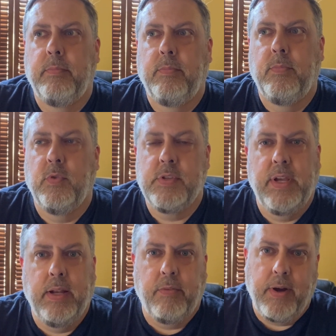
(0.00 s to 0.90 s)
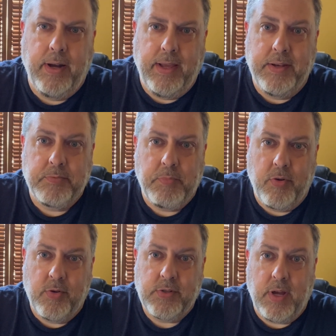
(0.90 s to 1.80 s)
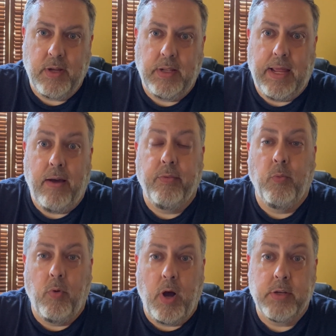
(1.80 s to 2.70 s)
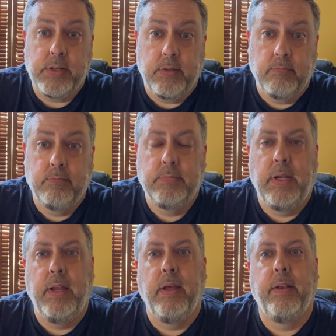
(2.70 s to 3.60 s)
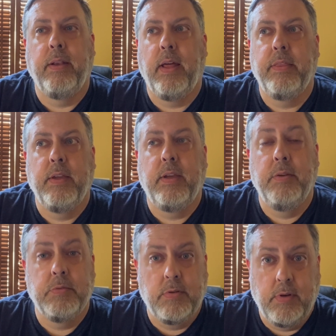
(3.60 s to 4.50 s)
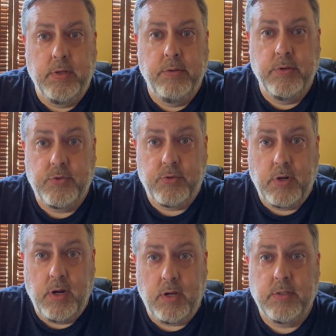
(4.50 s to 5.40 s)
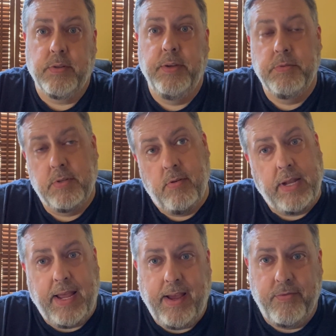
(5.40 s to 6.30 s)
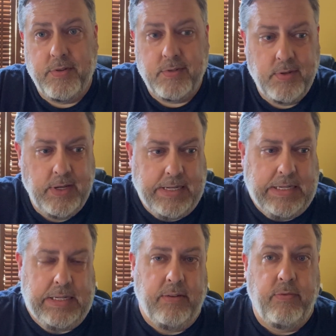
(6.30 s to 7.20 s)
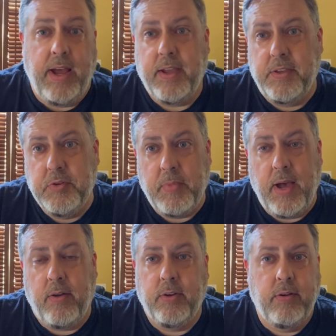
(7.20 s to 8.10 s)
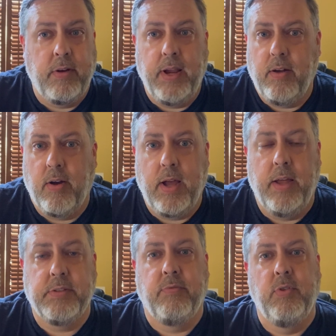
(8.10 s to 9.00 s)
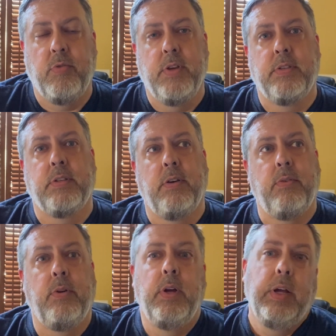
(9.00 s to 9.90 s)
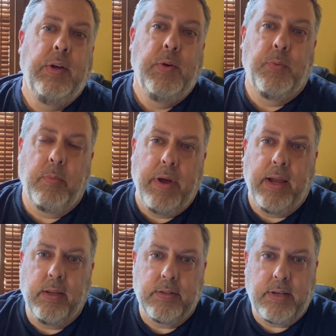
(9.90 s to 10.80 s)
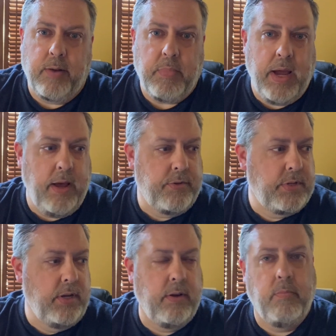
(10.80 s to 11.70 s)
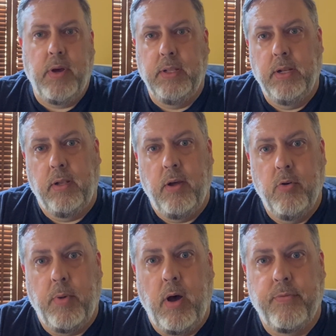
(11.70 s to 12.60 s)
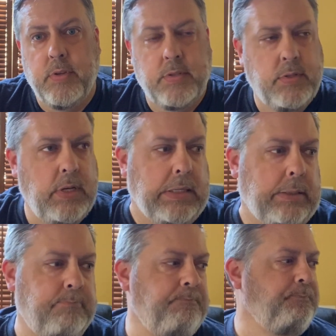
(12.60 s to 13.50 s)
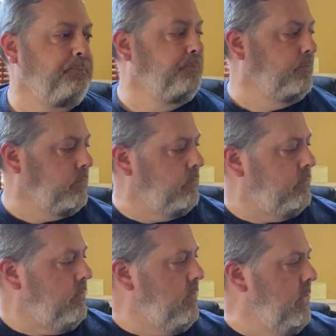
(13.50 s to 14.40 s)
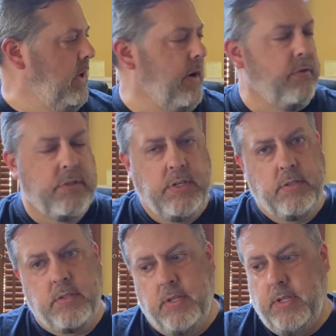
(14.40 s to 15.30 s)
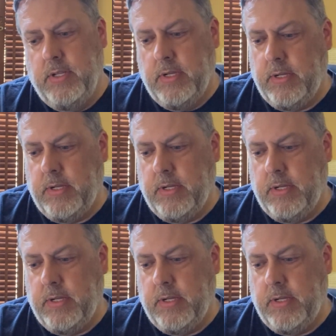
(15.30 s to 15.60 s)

was getting ready to get his motorcycle out and wash it, and I think he was going to do his truck, so he was going to have his vacuum out and create all kinds of noise. So we're back inside my house here at my little home office. Ever since the